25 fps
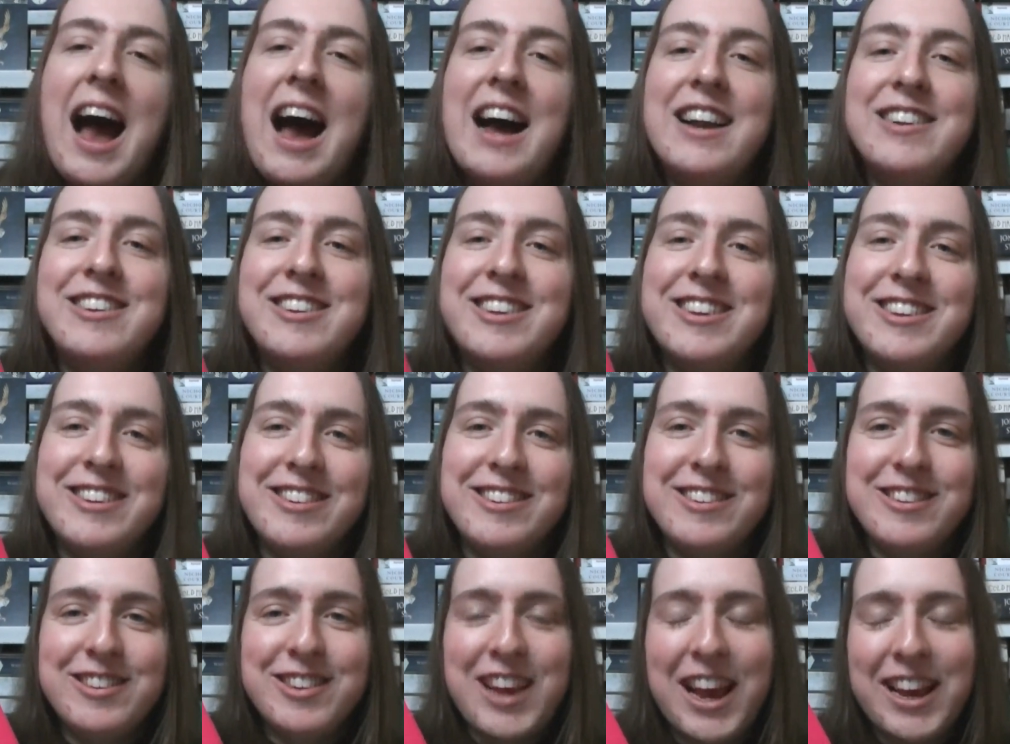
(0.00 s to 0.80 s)
and she
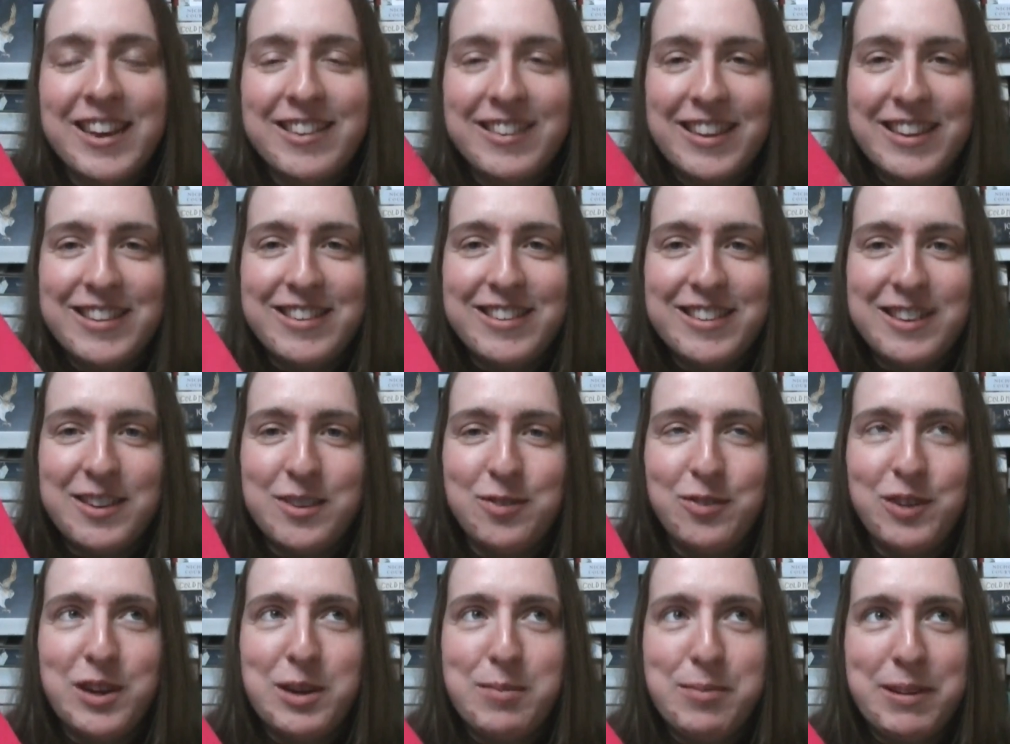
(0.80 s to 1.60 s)
checks into
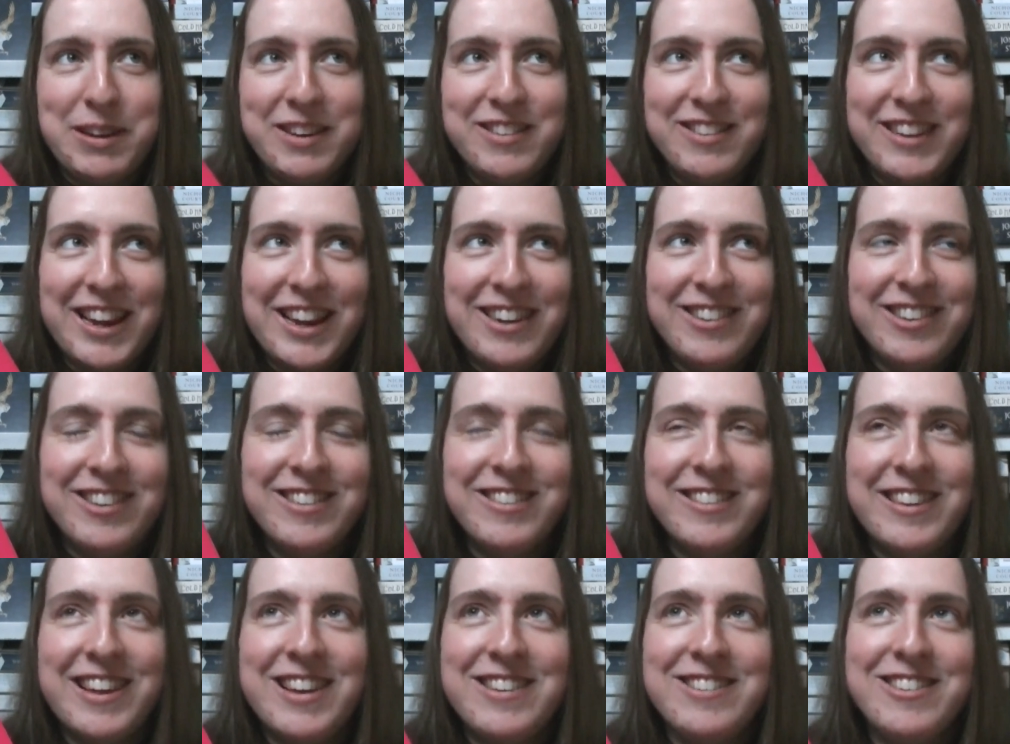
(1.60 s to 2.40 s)
this
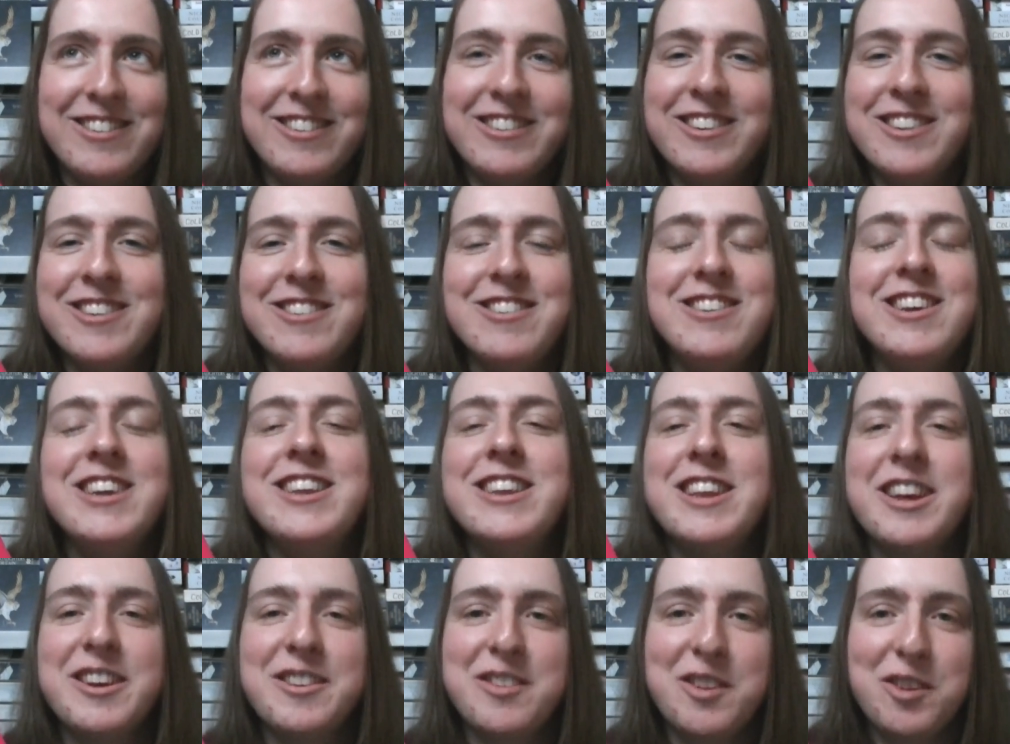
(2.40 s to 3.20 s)
rehabilitation centre that she
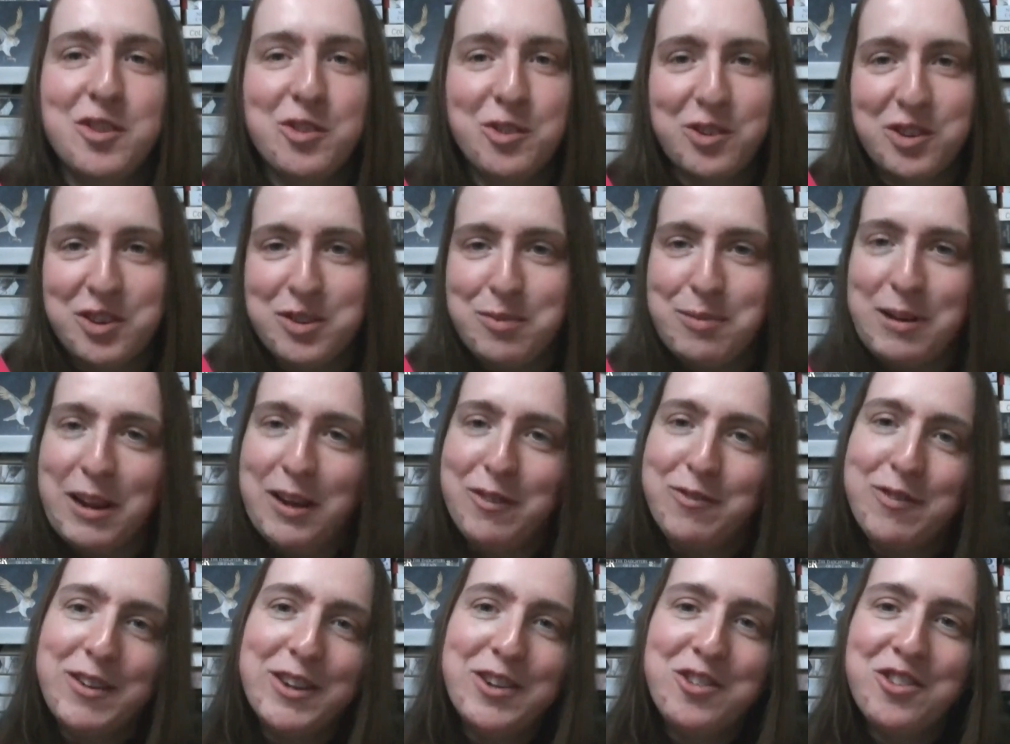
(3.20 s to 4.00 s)
thinks is going to be
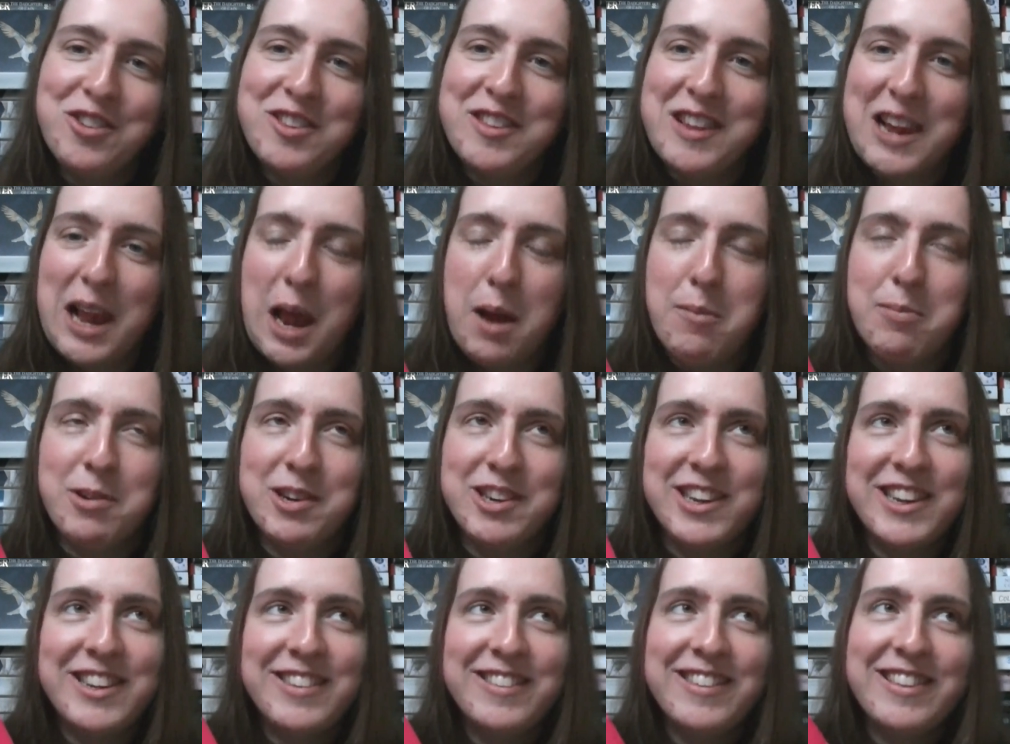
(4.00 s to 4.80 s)
filled with
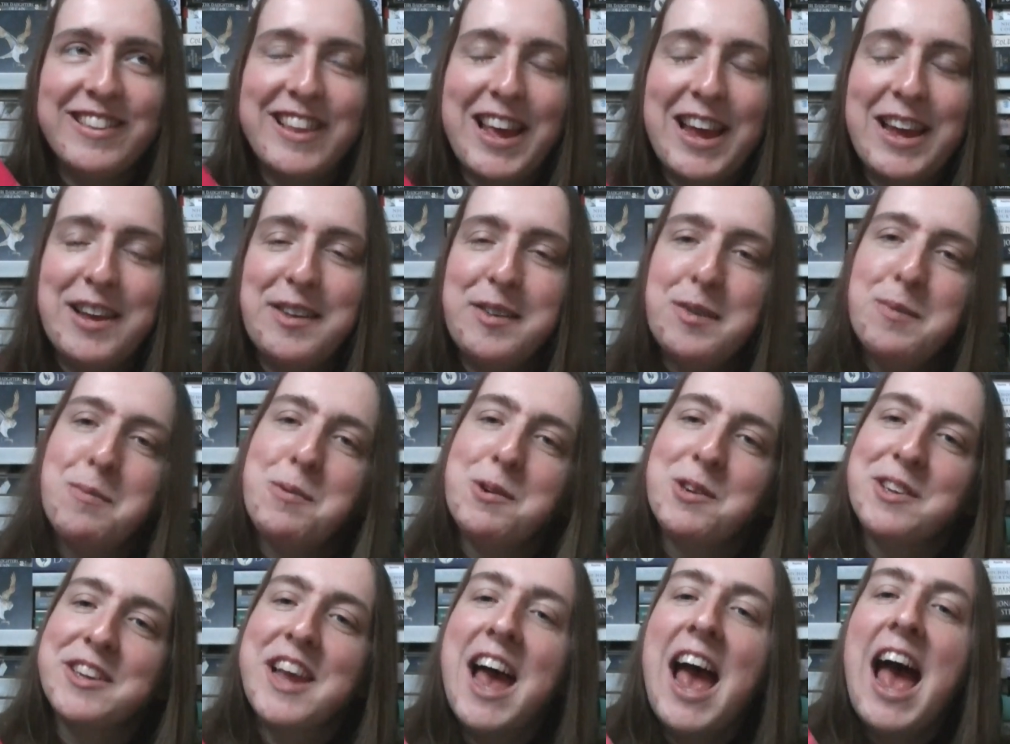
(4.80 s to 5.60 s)
celebrities and things,
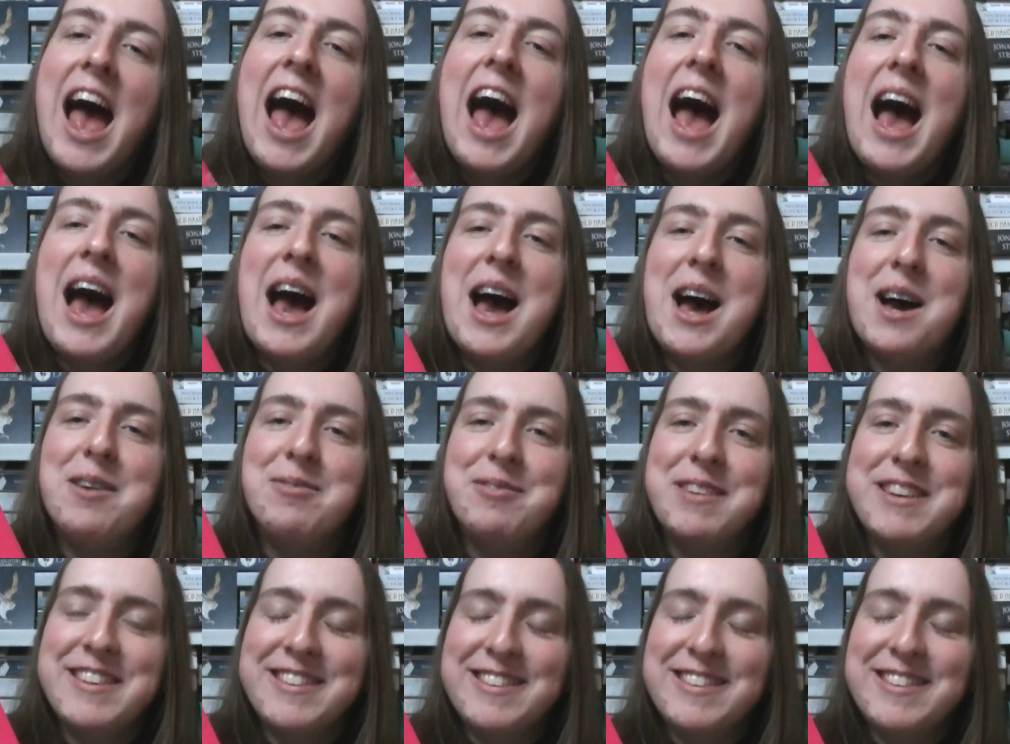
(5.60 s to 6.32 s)
but is